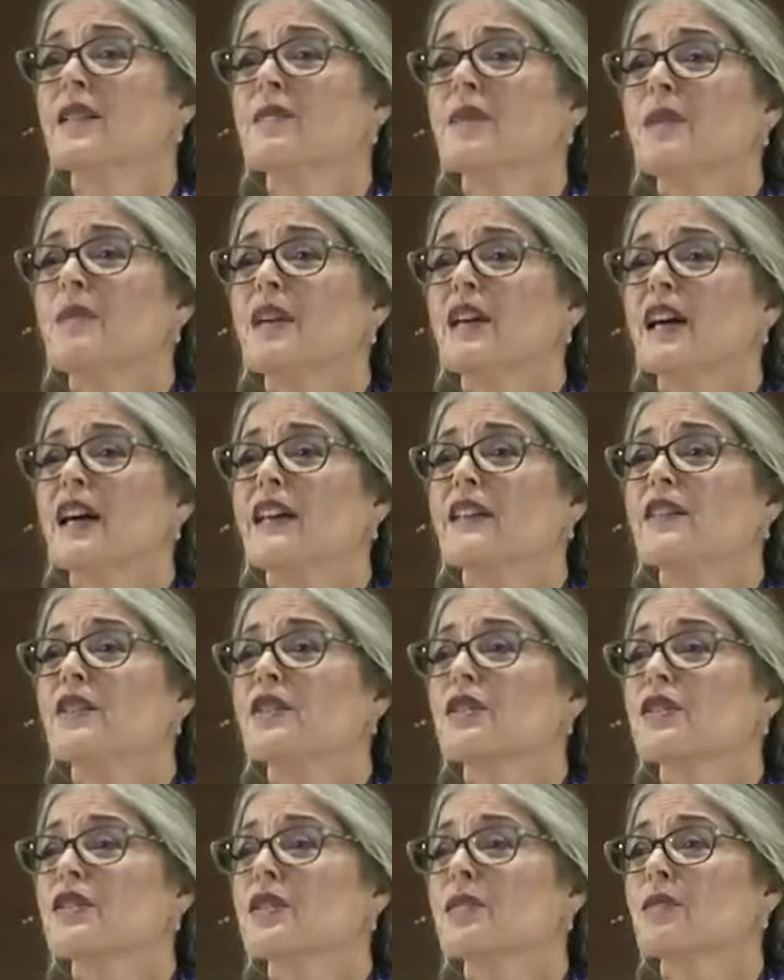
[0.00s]
maybe
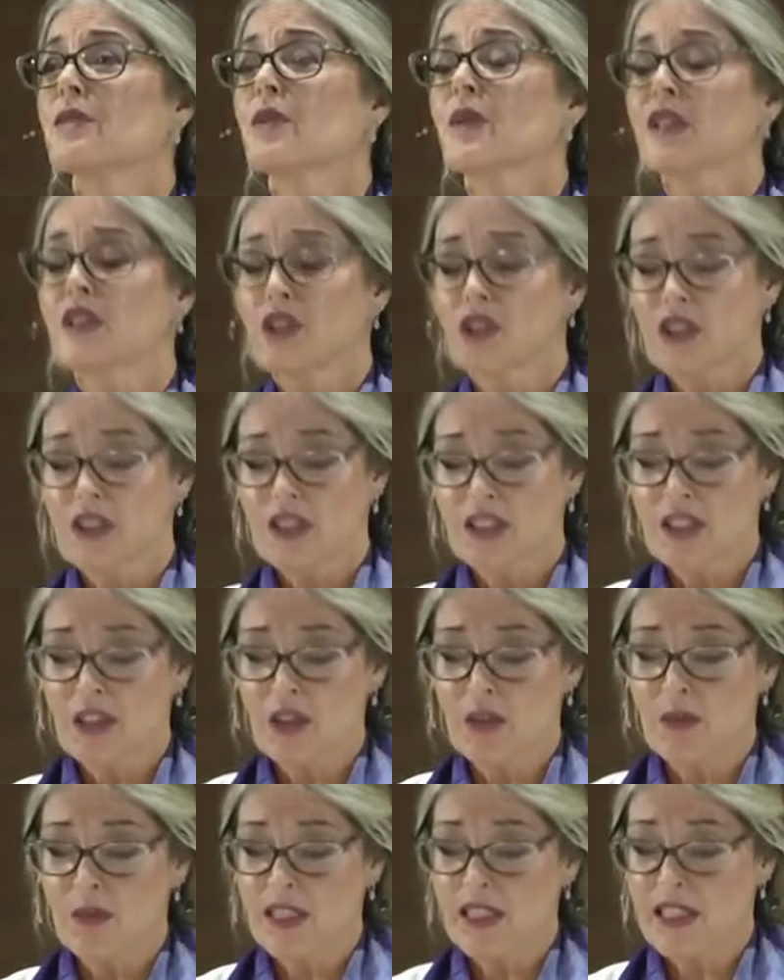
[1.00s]
answer some questions that
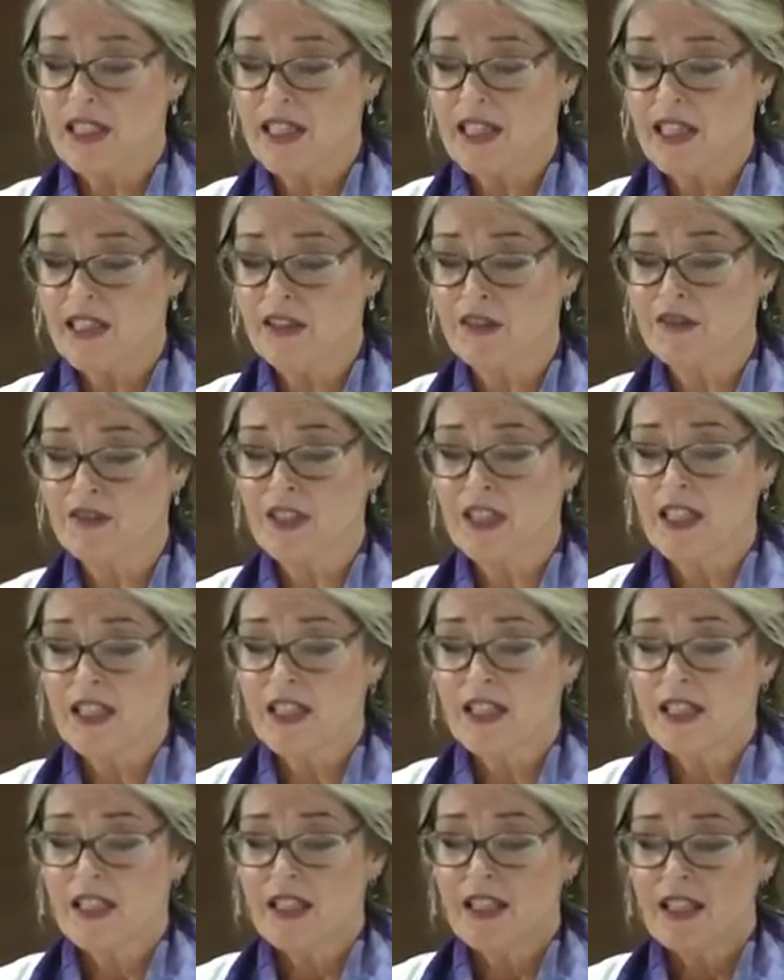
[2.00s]
you might have.
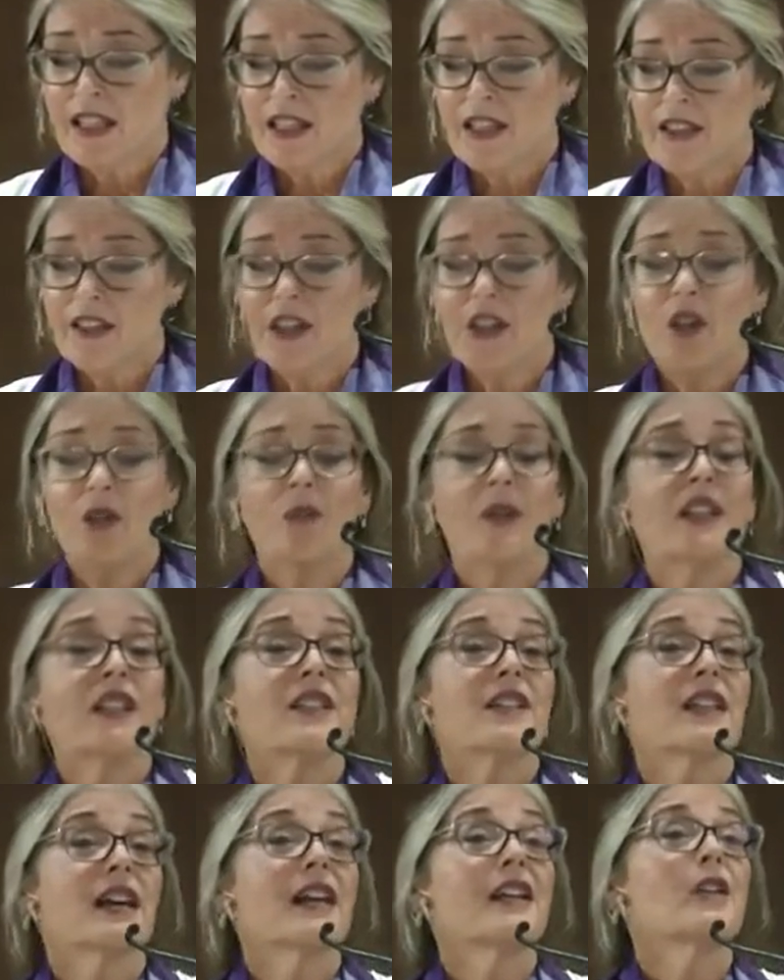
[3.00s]
Then you might
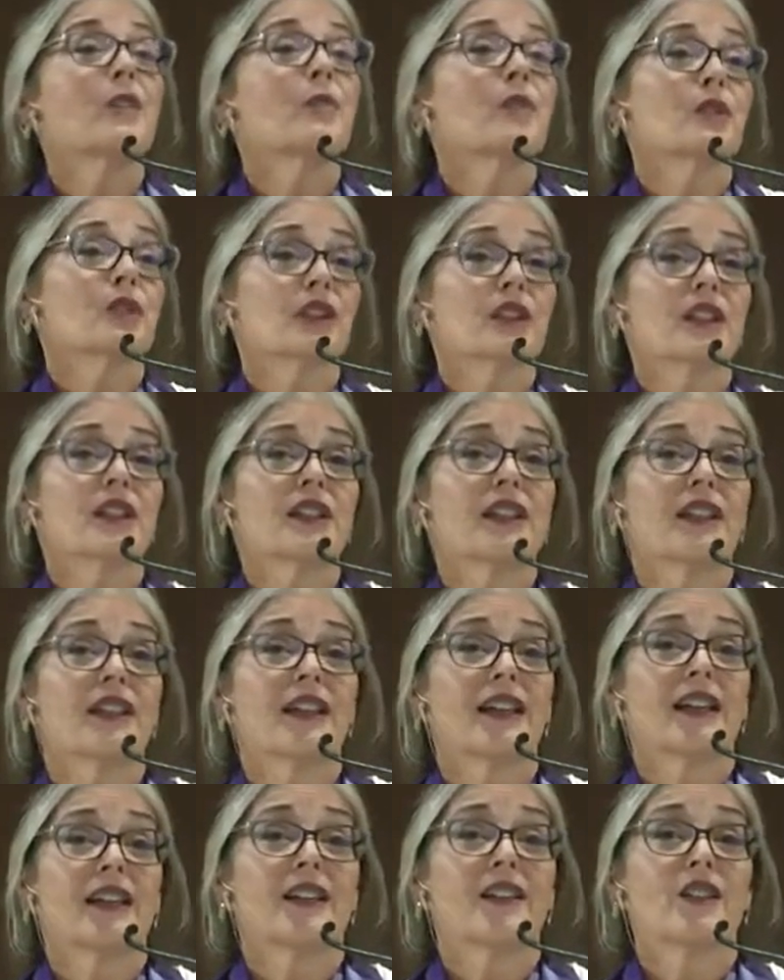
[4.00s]
sign the book
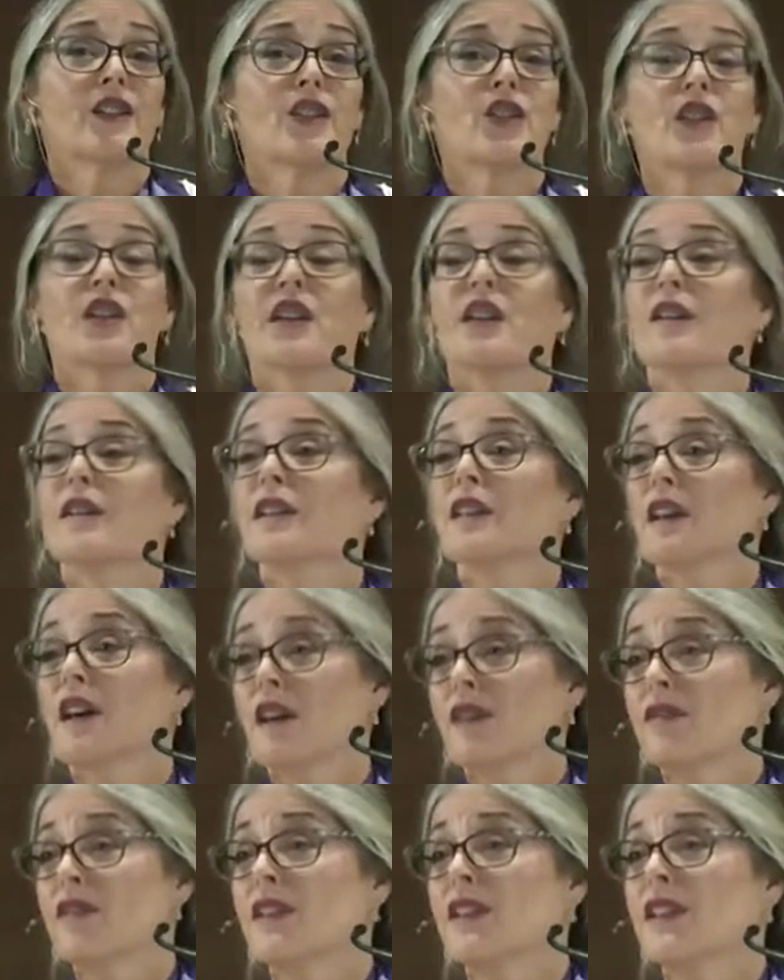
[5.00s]
and share a
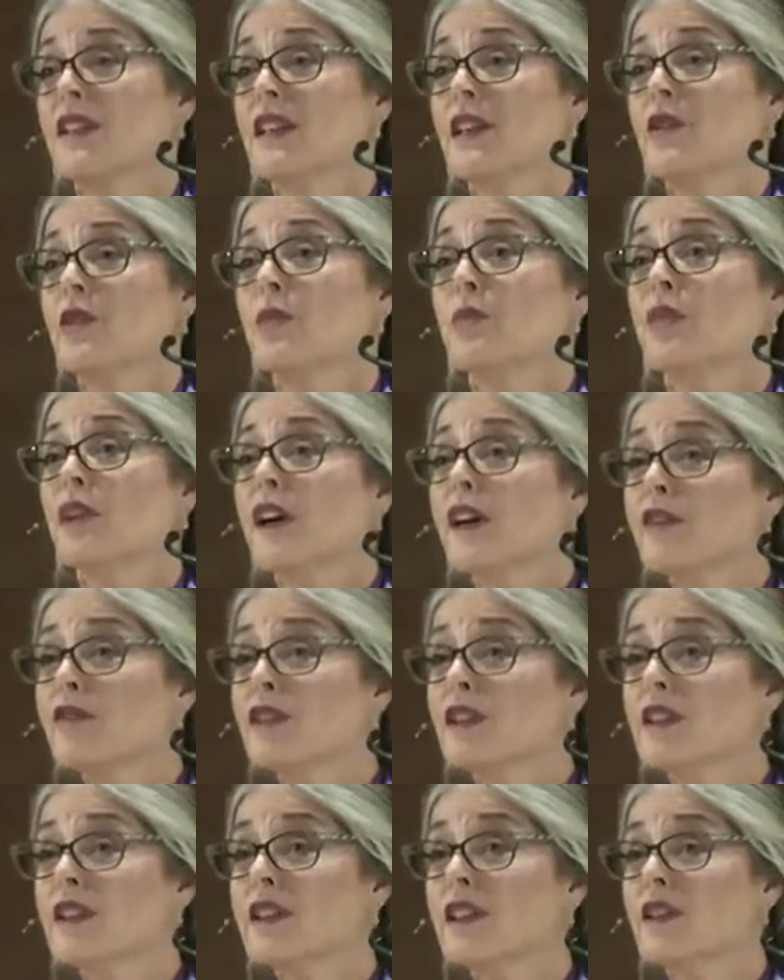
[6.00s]
covenant, either
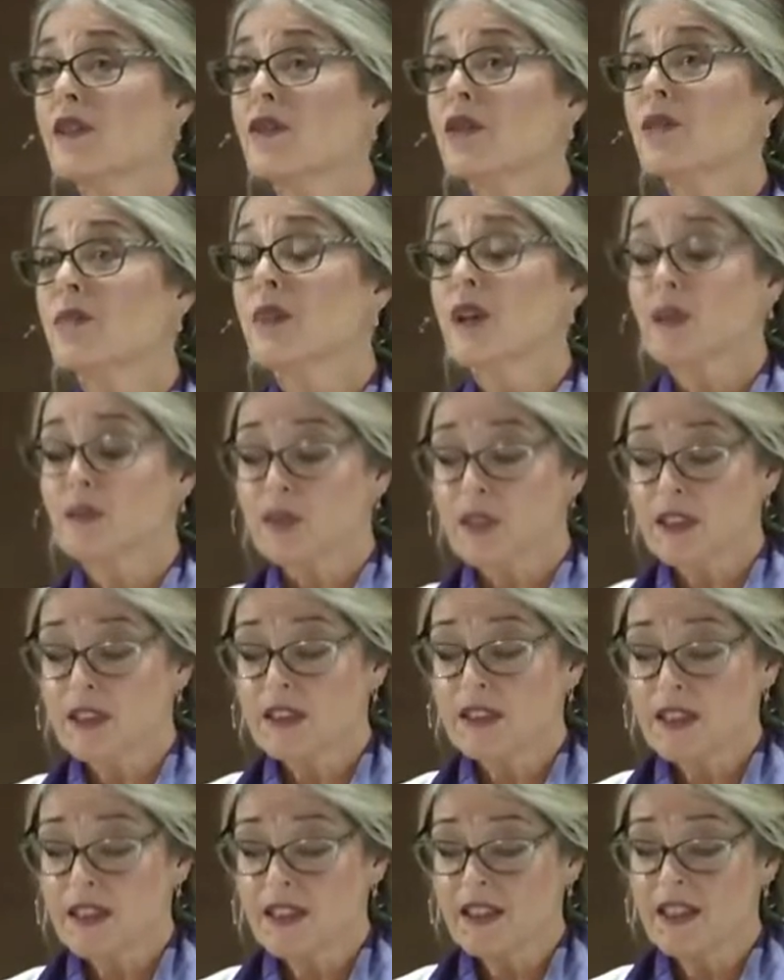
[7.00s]
privately or
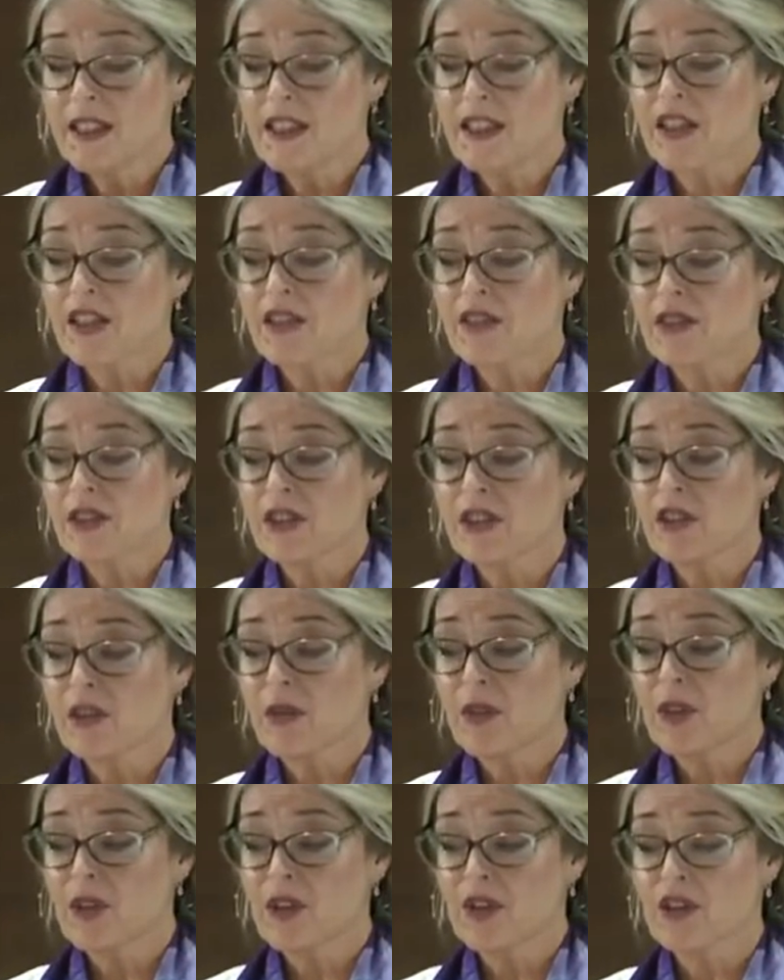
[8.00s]
publicly, and it's a covenant
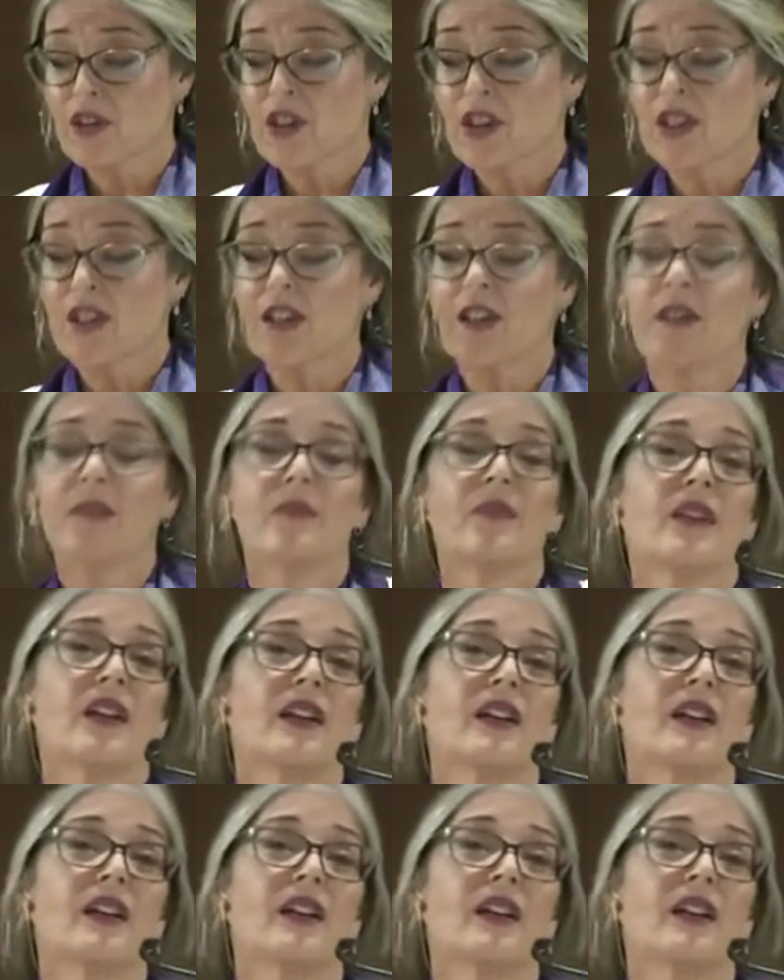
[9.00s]
that we all share.